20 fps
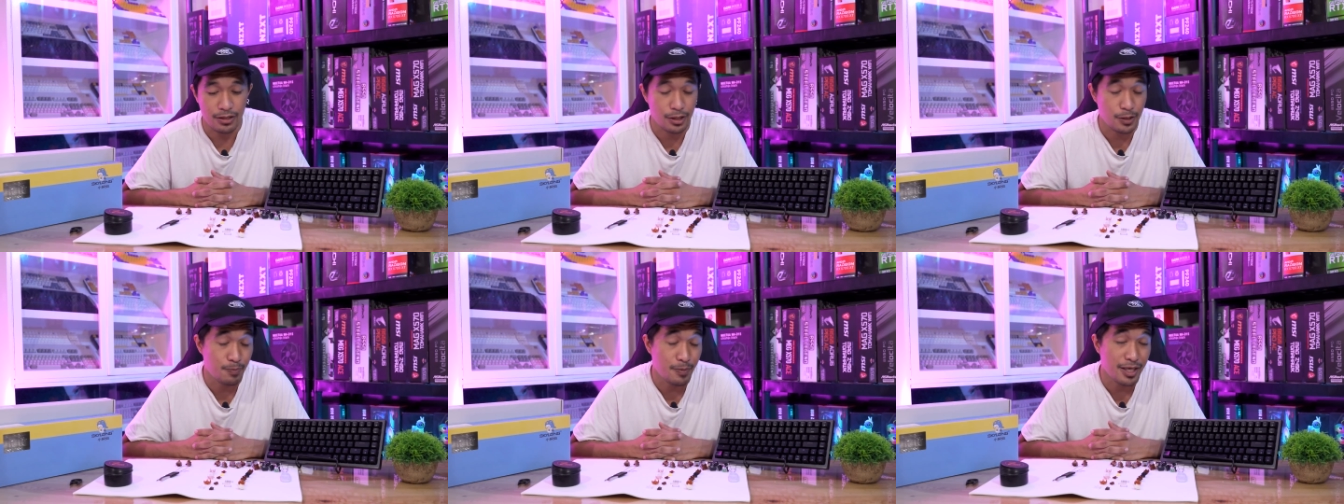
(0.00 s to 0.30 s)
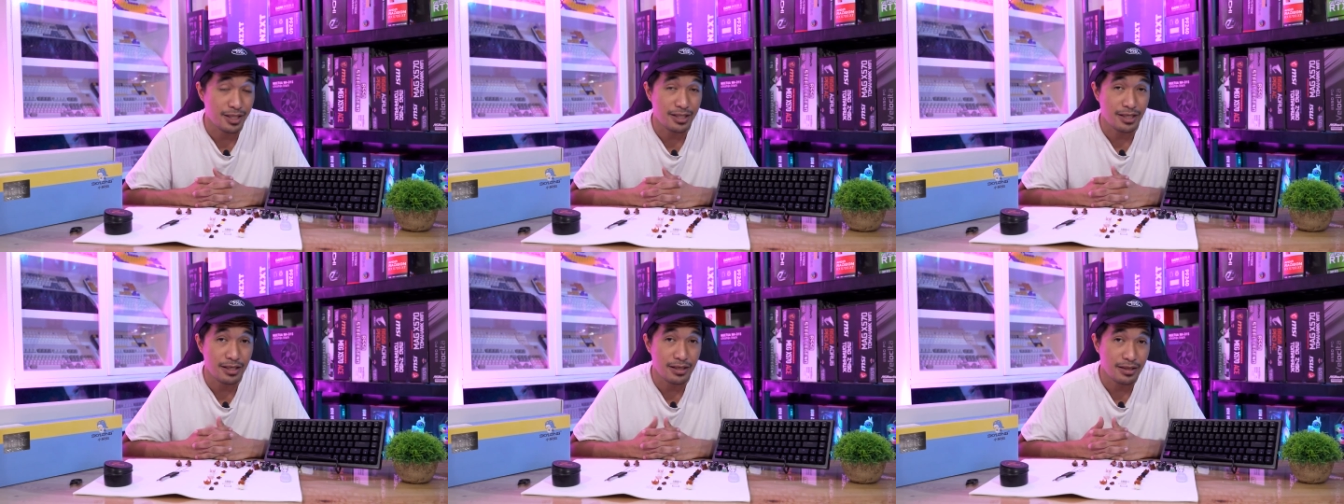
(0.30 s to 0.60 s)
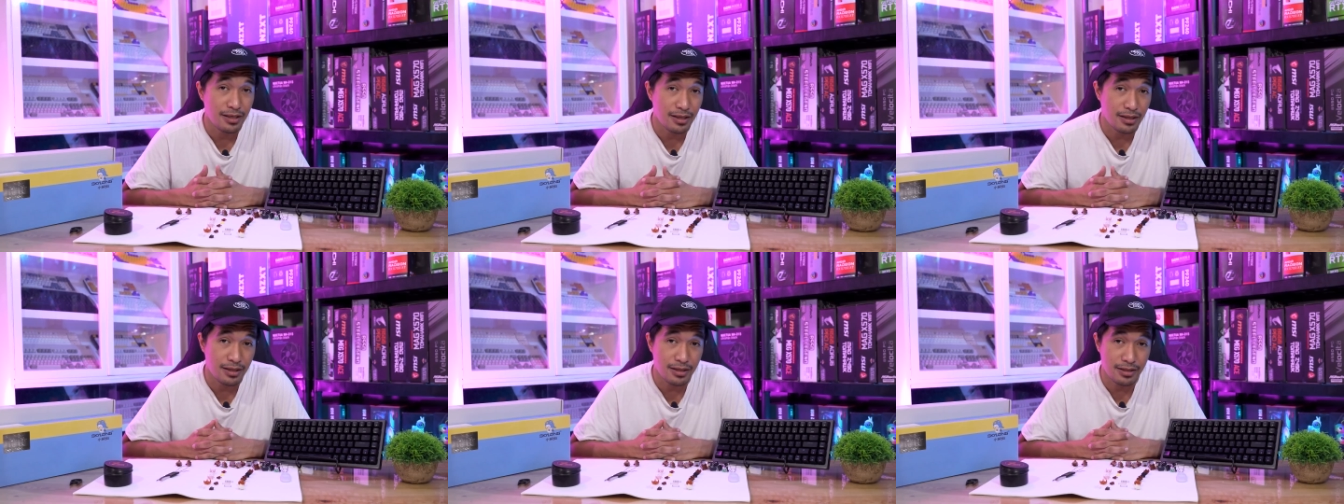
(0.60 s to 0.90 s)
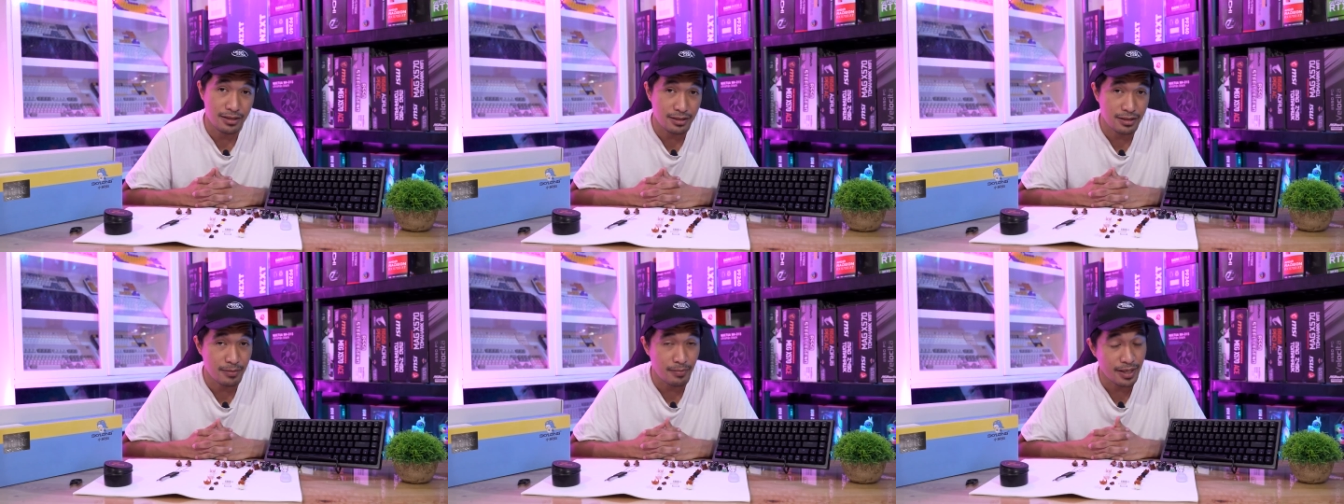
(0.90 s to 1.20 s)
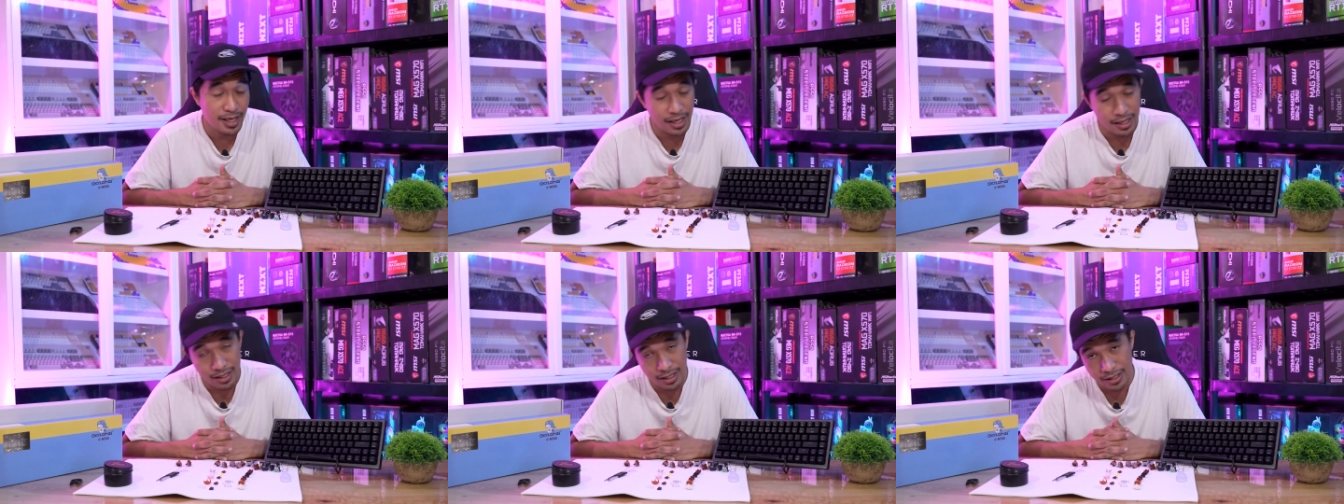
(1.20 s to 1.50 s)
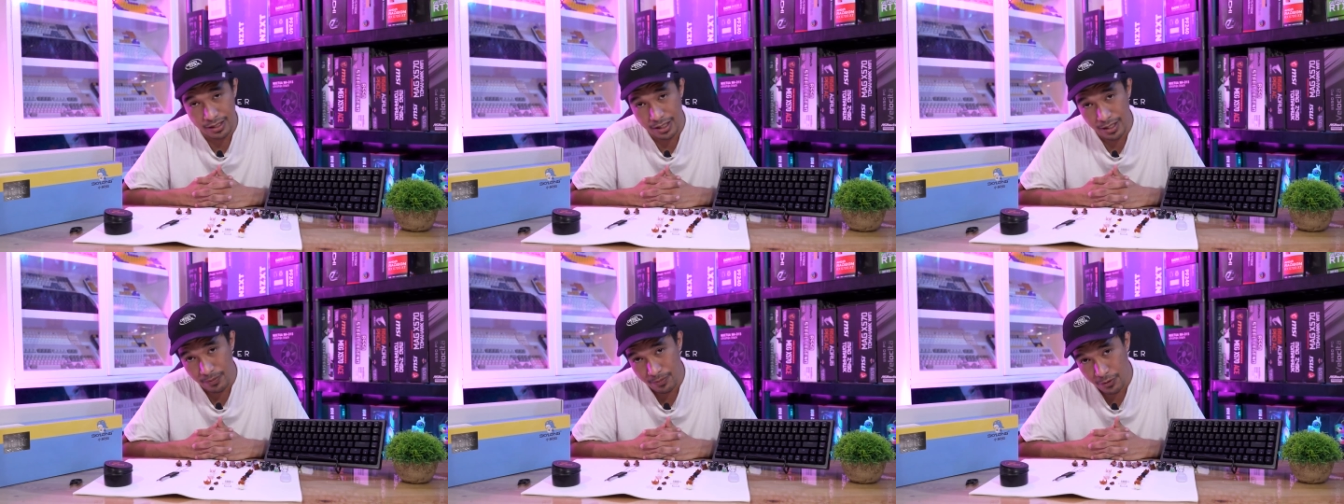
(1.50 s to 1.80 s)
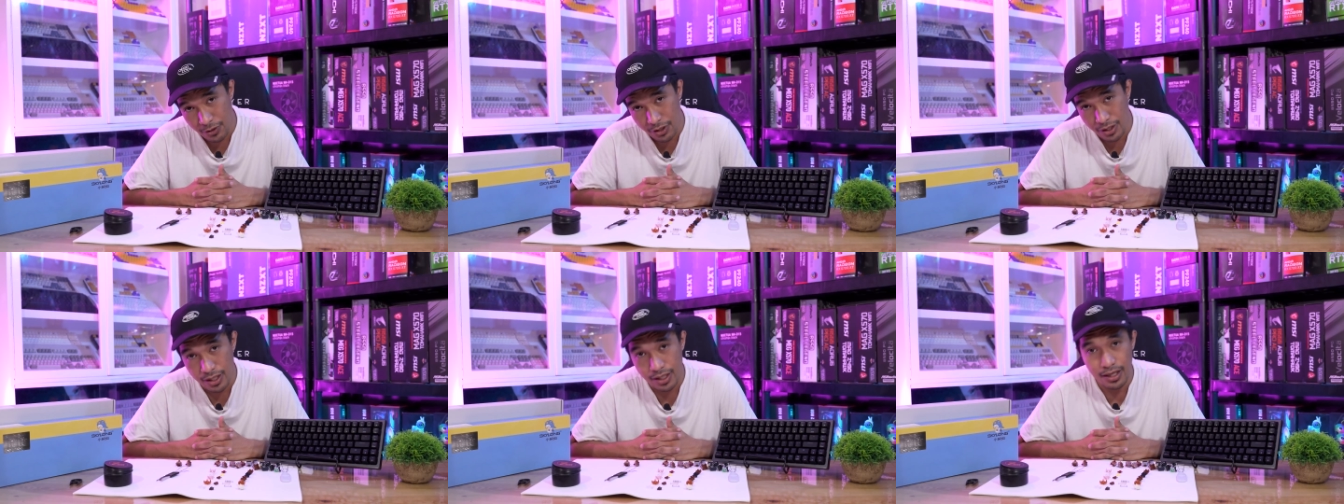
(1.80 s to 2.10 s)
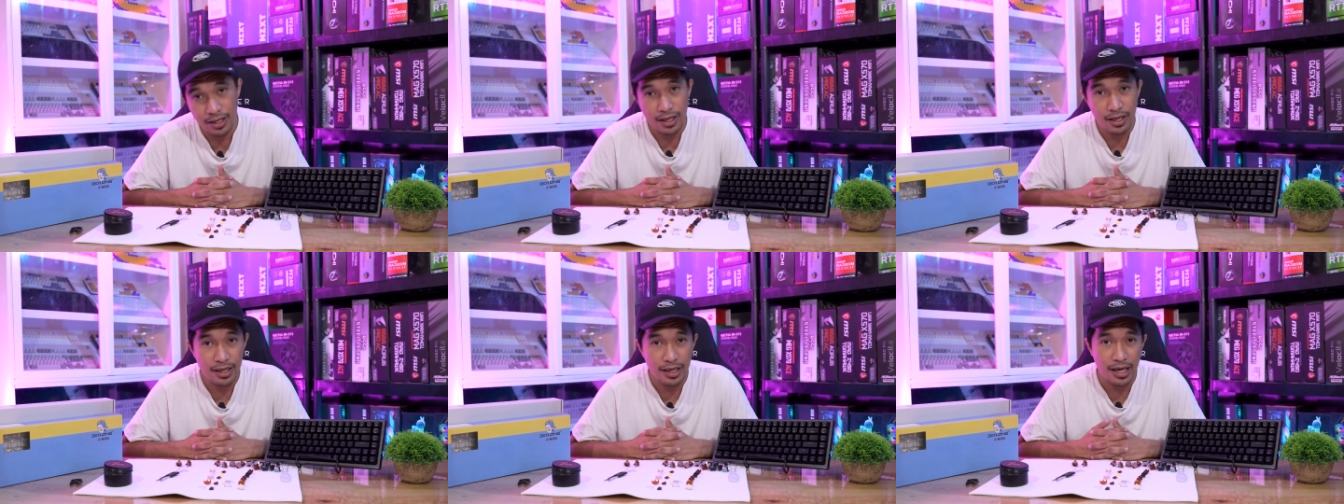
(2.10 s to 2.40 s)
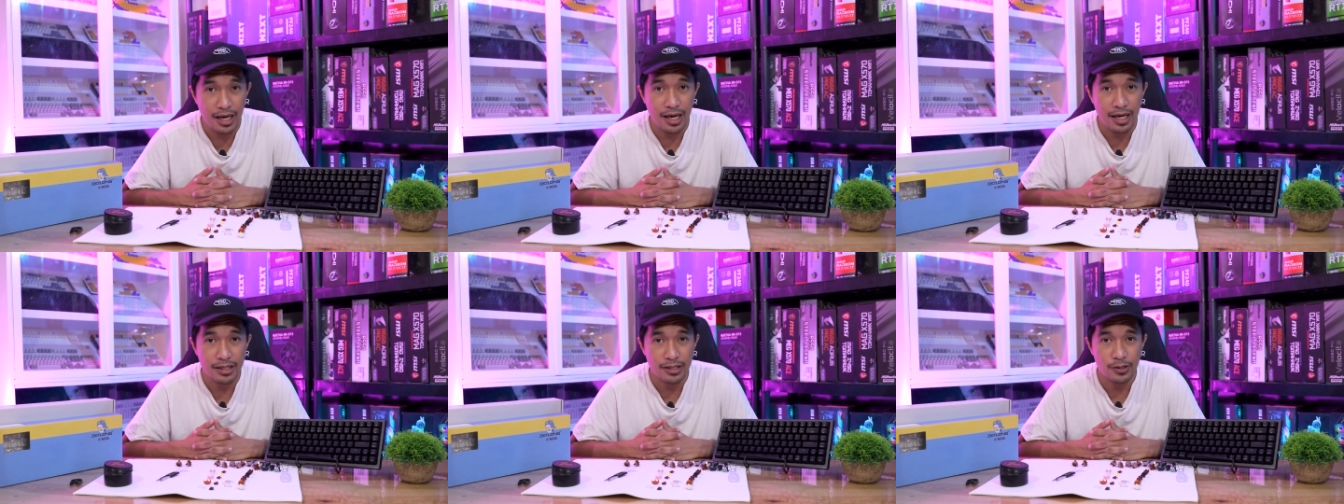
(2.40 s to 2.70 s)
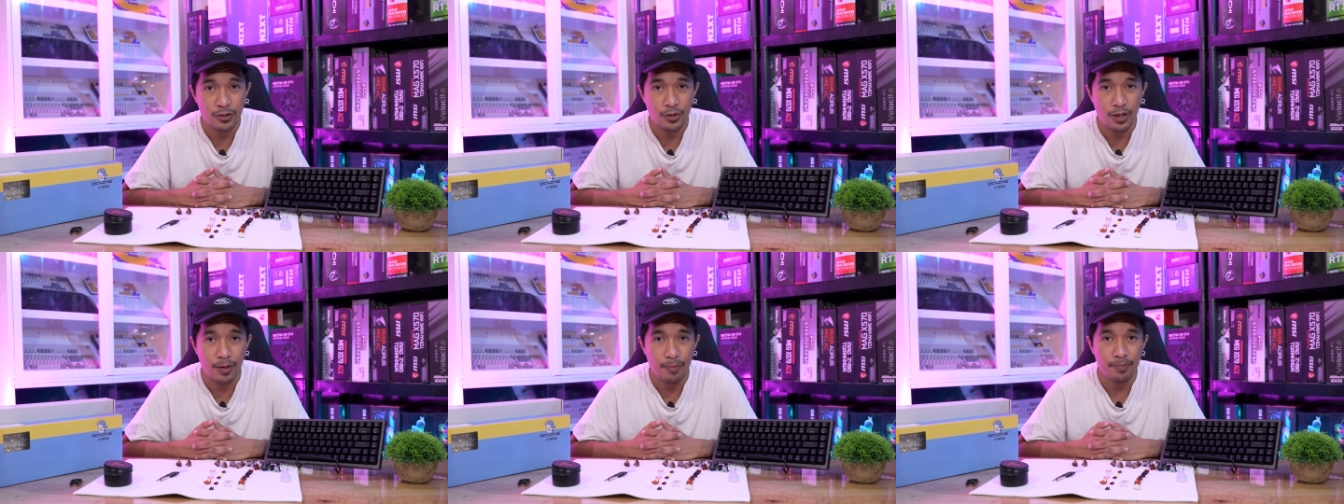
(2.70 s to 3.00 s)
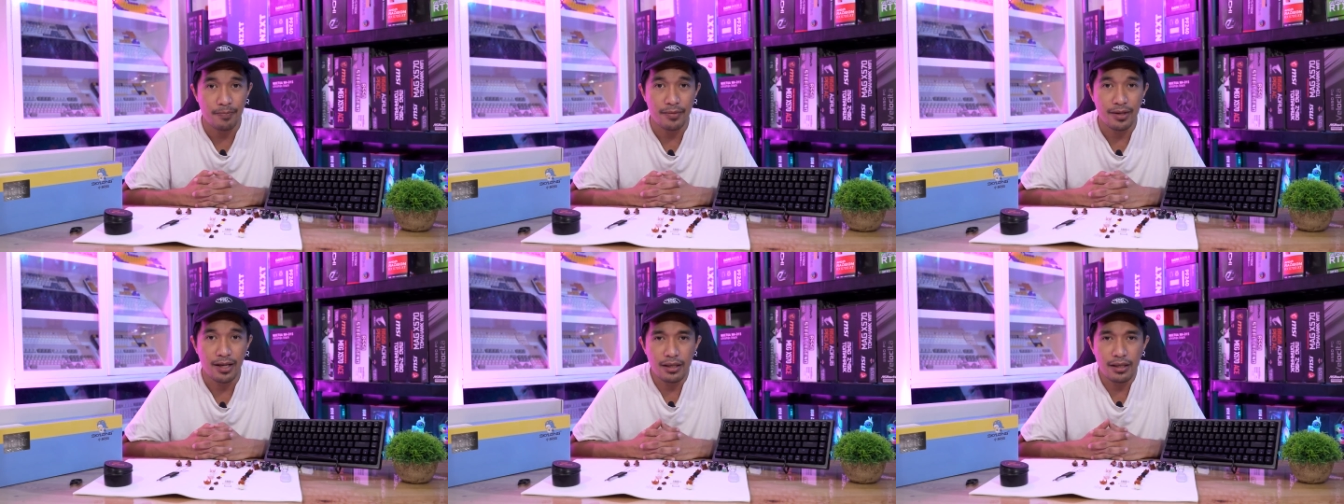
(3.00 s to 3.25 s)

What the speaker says: Especially that this is a mechanical keyboard na hot swap.